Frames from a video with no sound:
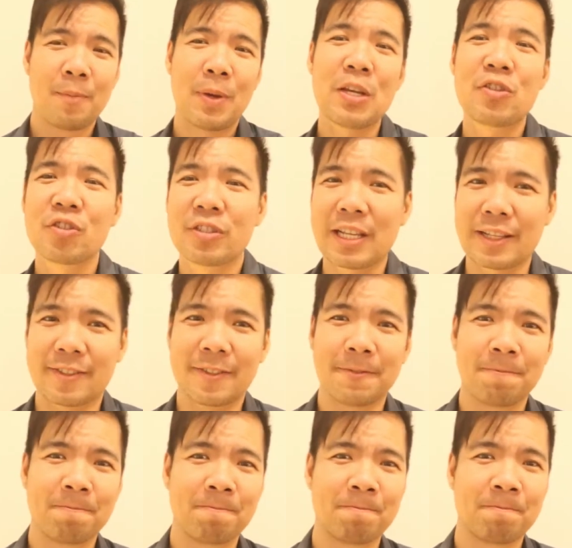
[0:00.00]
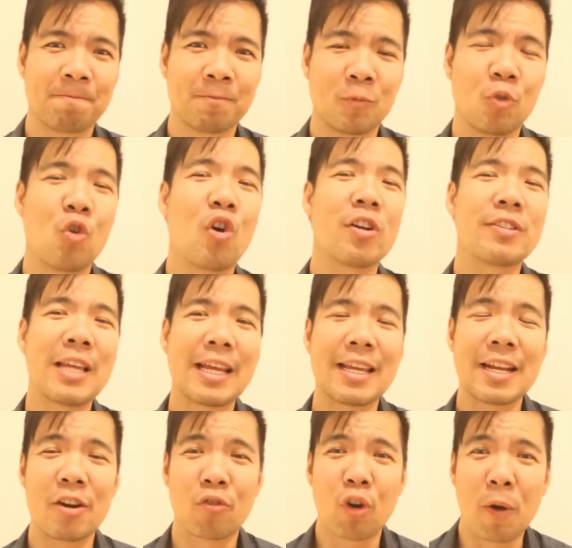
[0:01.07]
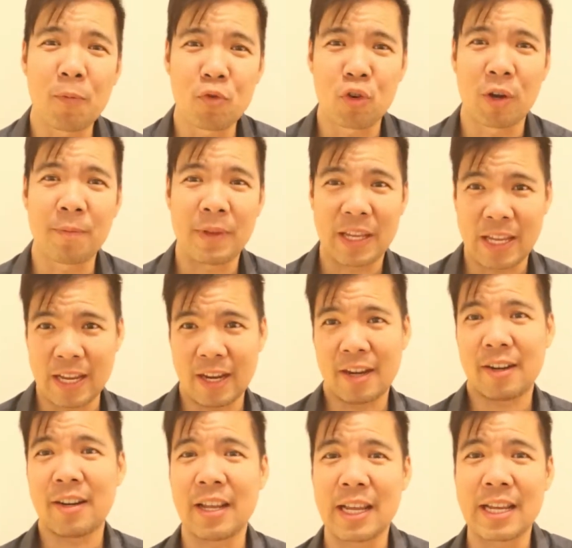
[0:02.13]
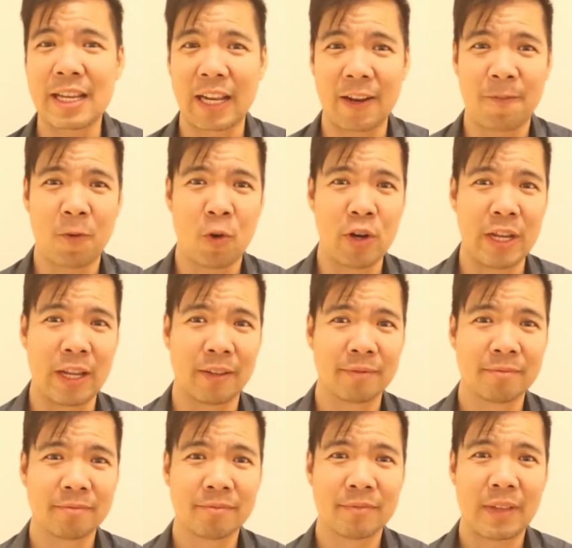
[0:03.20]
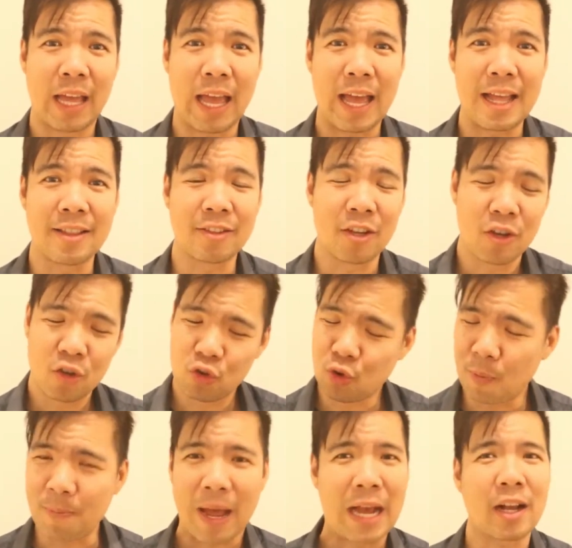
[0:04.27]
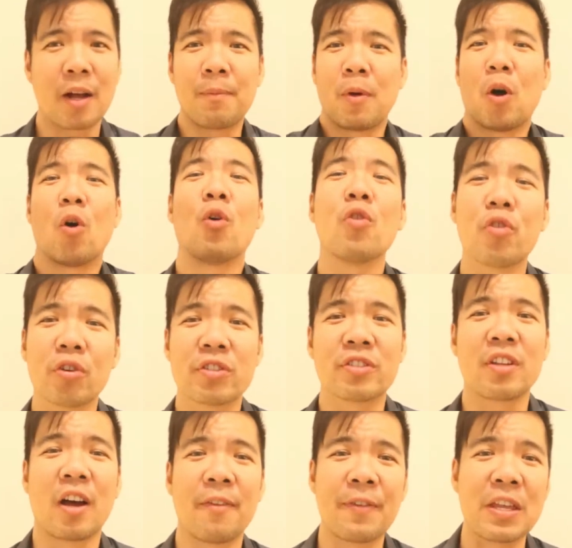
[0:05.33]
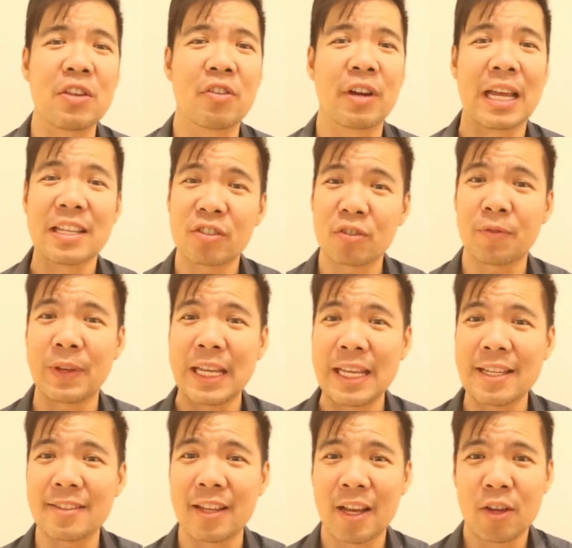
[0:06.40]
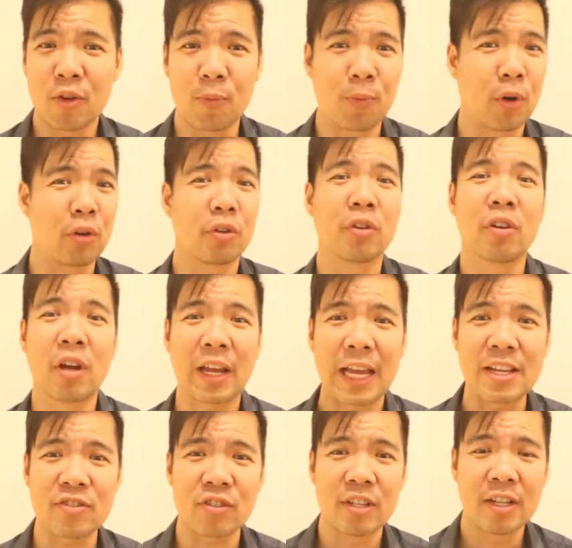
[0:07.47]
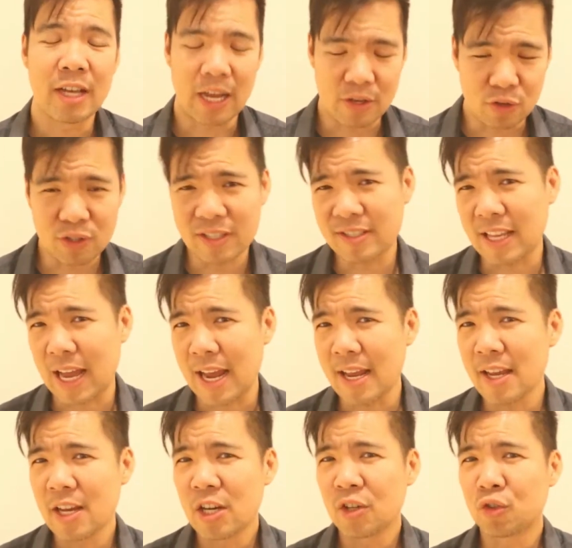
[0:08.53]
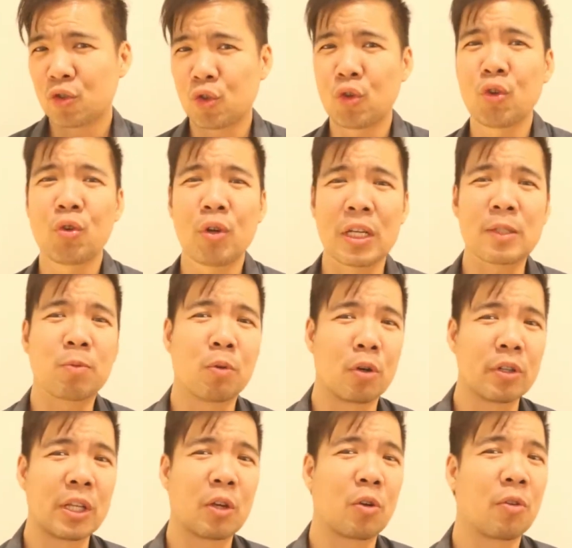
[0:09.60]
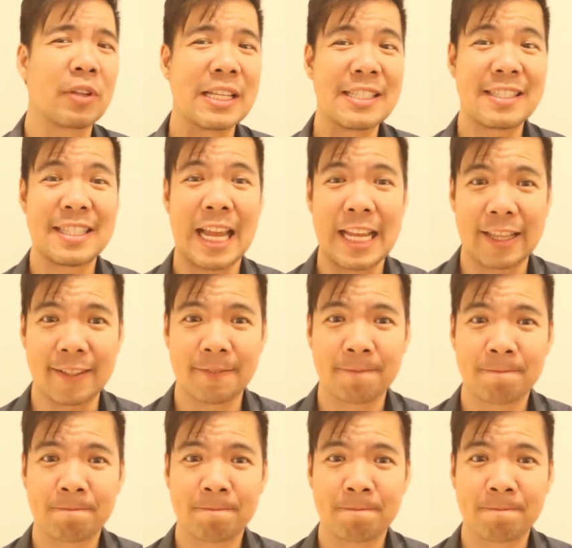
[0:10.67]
Picture this, you're taking a road trip here in California and you pack up all your stuff in your S U Vs, you put all your luggage, and you decide to explore the Golden State.